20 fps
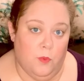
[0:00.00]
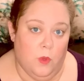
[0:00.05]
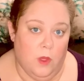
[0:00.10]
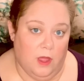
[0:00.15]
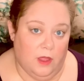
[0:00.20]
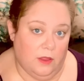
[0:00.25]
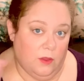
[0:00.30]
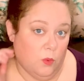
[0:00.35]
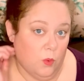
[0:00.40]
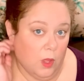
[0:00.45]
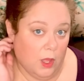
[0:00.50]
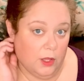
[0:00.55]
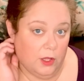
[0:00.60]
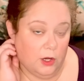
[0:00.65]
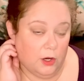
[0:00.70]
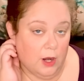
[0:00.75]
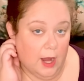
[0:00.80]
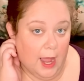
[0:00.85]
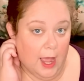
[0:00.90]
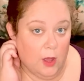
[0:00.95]
while
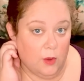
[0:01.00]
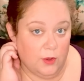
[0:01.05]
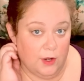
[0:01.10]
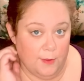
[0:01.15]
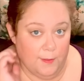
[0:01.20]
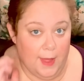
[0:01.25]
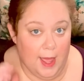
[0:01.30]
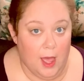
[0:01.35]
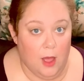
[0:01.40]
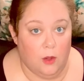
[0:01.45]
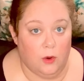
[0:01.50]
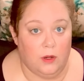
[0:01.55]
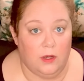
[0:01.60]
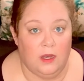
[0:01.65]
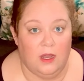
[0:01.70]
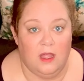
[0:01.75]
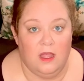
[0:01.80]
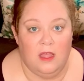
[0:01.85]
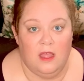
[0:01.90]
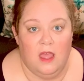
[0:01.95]
you're out and about.
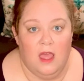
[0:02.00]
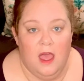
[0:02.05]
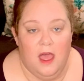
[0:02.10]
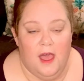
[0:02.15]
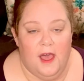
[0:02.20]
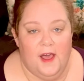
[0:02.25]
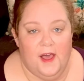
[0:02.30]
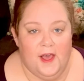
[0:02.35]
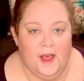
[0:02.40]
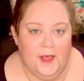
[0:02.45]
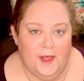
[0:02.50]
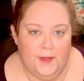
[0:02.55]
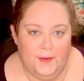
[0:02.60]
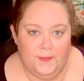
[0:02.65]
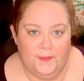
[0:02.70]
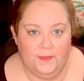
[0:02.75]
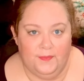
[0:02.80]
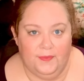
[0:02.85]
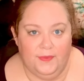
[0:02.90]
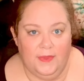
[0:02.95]

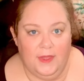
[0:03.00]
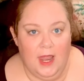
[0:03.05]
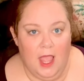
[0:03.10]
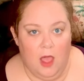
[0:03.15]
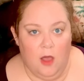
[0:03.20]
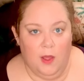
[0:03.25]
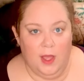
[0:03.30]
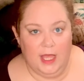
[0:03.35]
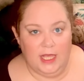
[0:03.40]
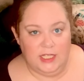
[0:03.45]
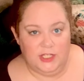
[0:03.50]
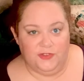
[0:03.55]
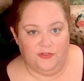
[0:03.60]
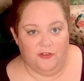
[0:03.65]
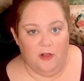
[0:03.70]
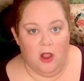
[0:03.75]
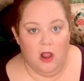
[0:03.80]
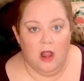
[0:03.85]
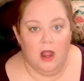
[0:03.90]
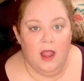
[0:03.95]
Now, as
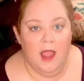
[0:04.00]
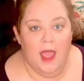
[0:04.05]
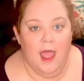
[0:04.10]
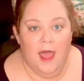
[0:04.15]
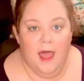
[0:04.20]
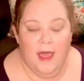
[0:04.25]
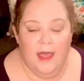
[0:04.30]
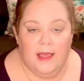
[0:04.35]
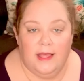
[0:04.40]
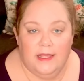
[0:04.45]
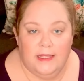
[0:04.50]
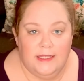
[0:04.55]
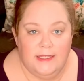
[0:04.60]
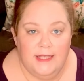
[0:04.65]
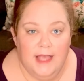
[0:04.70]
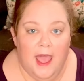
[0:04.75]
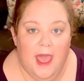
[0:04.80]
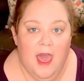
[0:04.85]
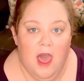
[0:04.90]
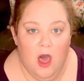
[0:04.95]
far
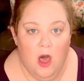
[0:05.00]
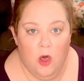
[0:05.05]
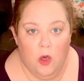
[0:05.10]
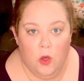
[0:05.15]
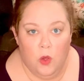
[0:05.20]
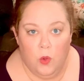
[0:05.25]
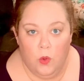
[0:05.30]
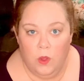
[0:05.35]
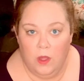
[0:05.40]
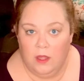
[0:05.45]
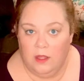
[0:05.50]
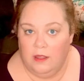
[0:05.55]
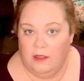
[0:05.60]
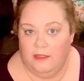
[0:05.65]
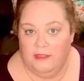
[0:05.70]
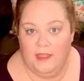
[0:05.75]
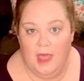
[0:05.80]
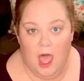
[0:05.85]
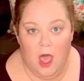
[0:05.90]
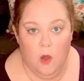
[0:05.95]
as how
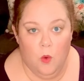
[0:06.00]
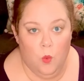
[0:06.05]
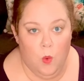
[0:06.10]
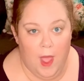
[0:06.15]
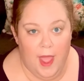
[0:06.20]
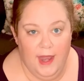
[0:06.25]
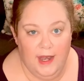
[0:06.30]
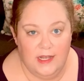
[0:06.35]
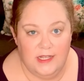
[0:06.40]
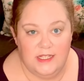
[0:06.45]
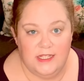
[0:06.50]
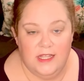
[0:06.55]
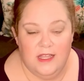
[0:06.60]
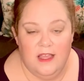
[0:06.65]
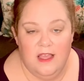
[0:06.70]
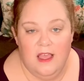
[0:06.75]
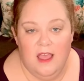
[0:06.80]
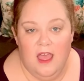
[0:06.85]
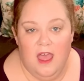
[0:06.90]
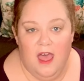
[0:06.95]
that went,
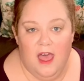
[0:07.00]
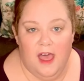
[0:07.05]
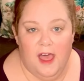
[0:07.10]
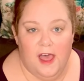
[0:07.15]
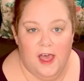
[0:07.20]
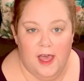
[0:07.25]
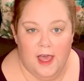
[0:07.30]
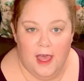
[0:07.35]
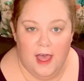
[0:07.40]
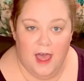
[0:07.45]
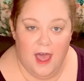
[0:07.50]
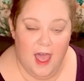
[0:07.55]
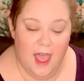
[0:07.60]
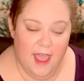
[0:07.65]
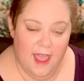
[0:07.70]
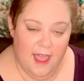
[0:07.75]
I